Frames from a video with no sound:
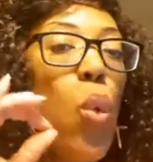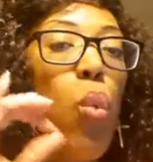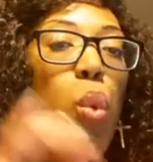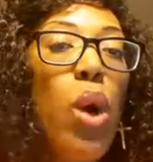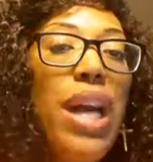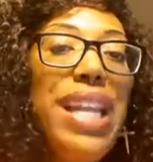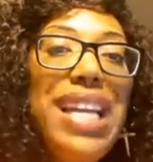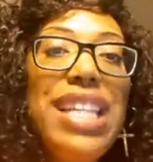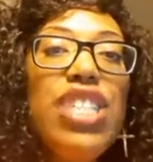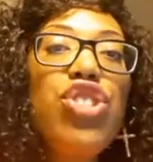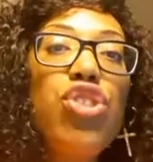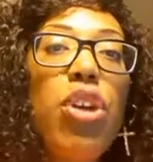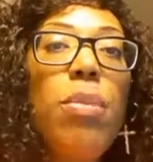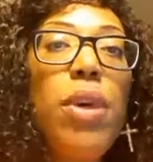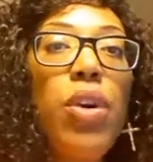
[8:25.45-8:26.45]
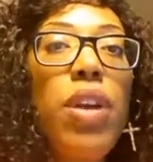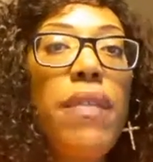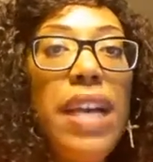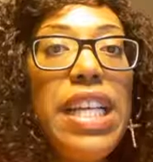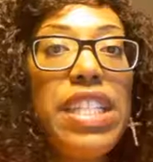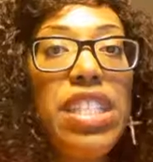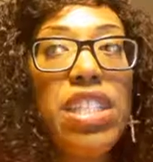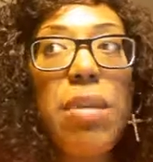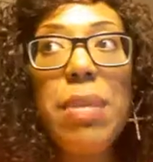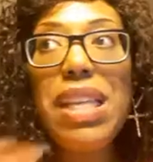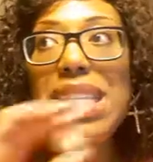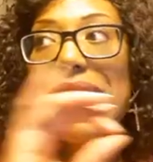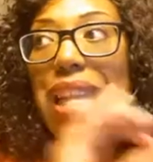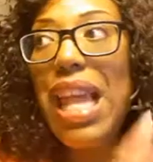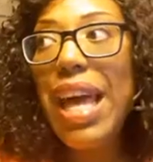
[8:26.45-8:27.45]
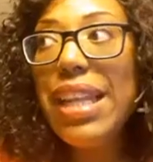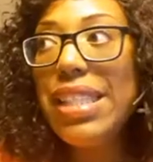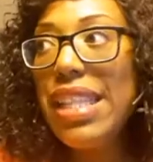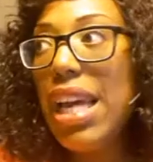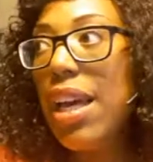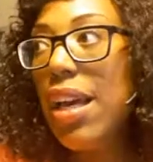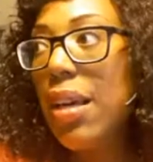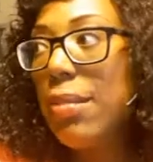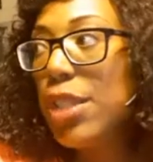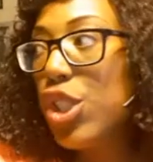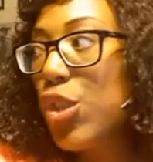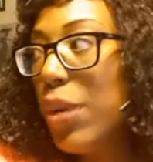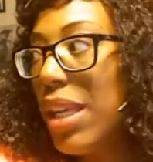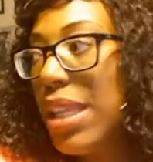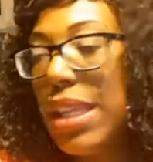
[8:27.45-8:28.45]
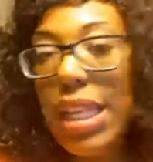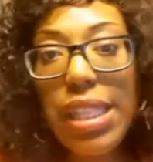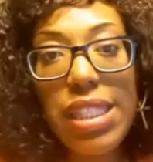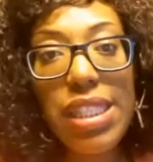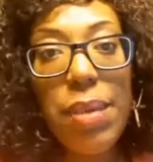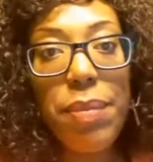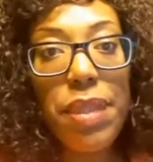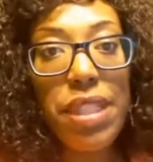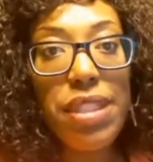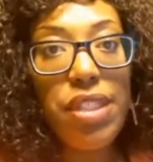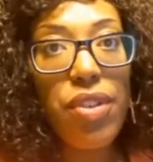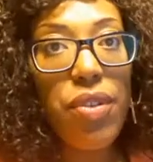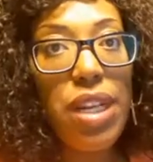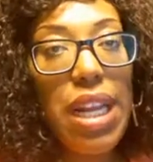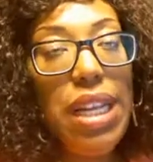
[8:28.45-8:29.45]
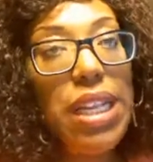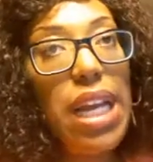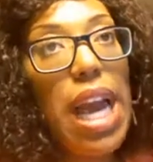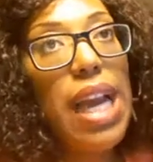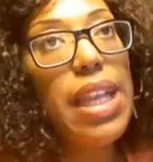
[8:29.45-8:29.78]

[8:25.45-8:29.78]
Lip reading: What is your motivation? Because a lot of times you can think something is a great idea.